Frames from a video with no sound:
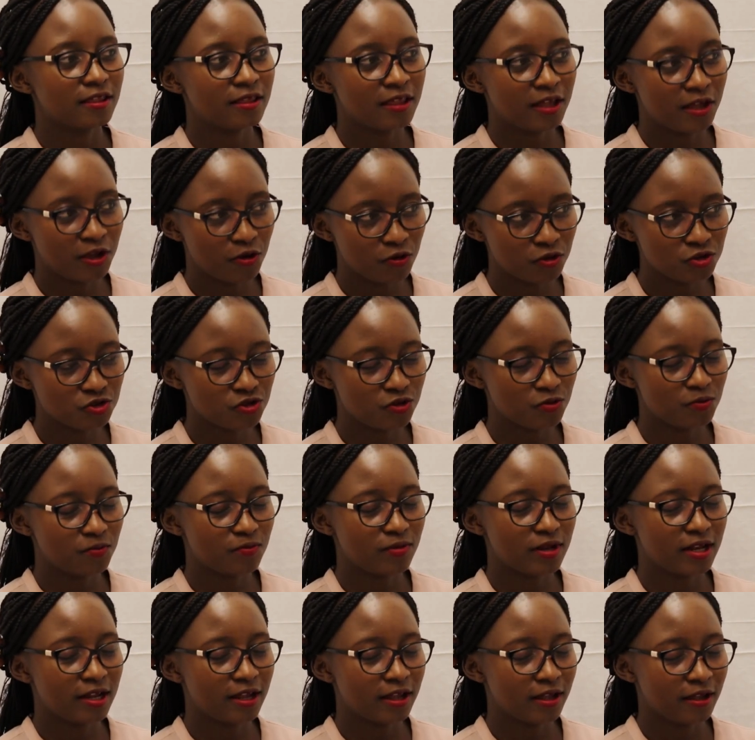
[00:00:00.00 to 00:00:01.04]
They also
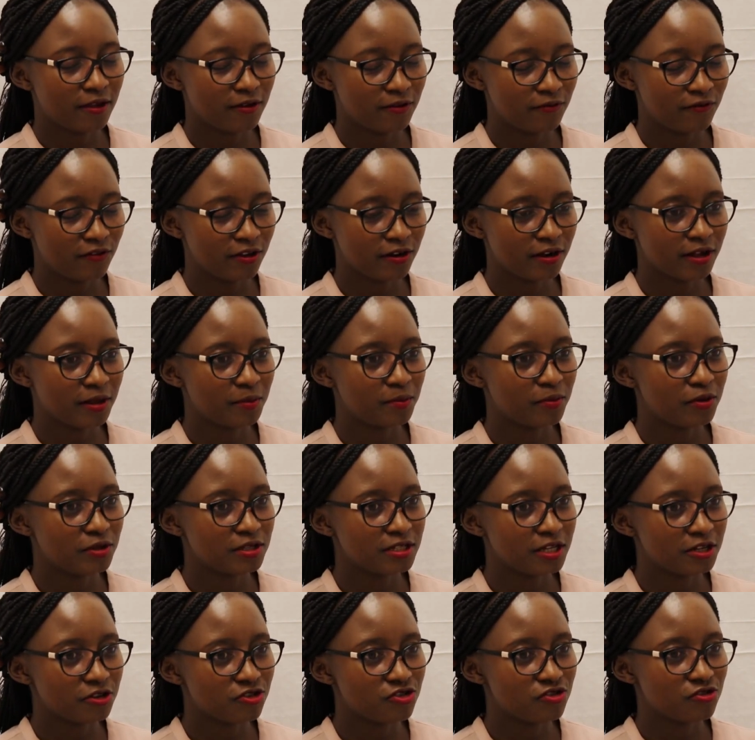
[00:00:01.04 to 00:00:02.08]
play a very
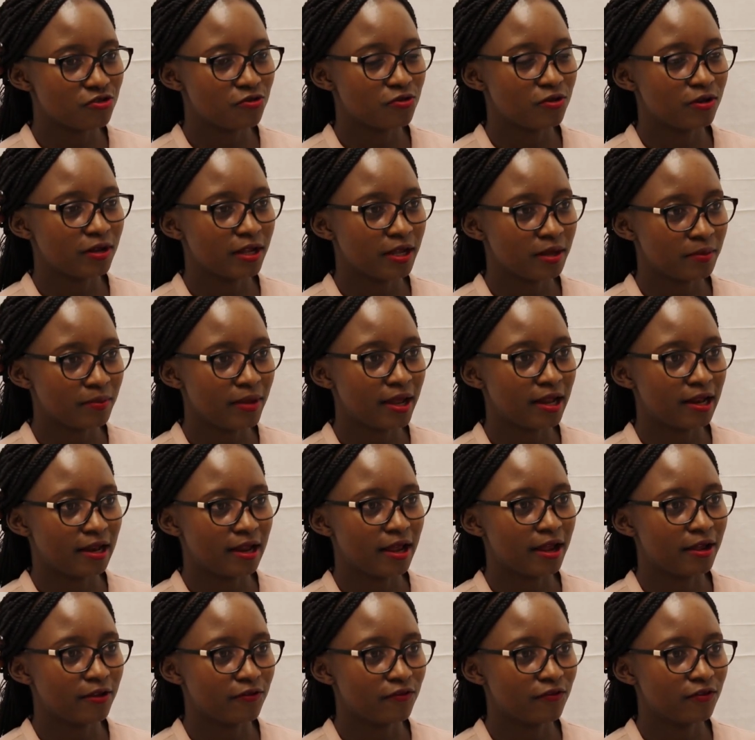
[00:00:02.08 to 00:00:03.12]
important role in my
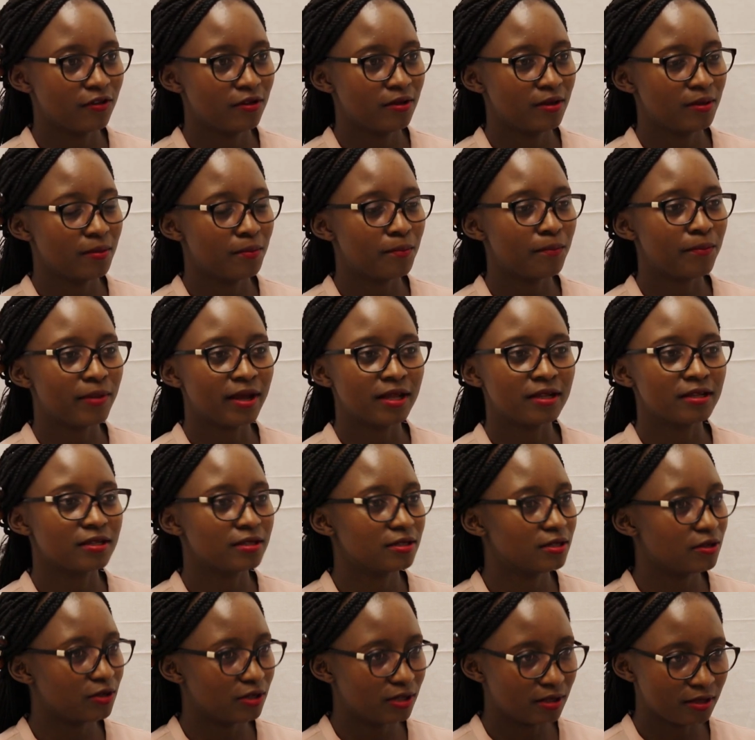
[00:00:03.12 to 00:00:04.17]
life, but
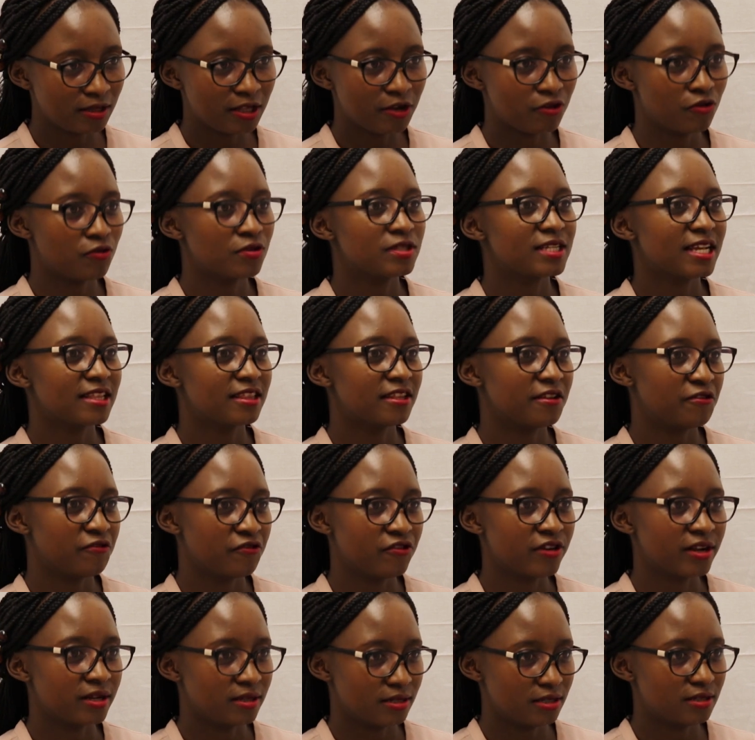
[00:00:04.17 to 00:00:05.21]
the roles are
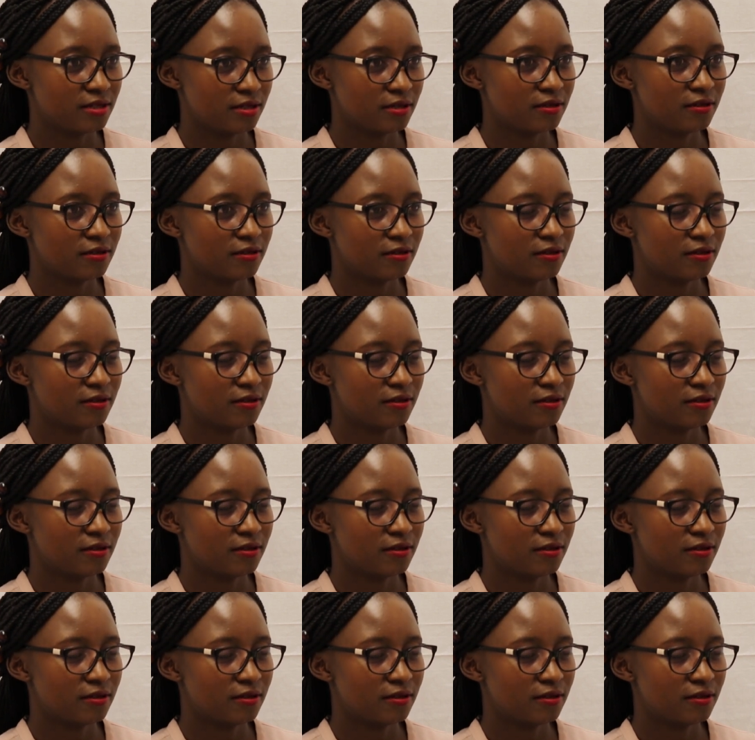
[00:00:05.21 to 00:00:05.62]
different.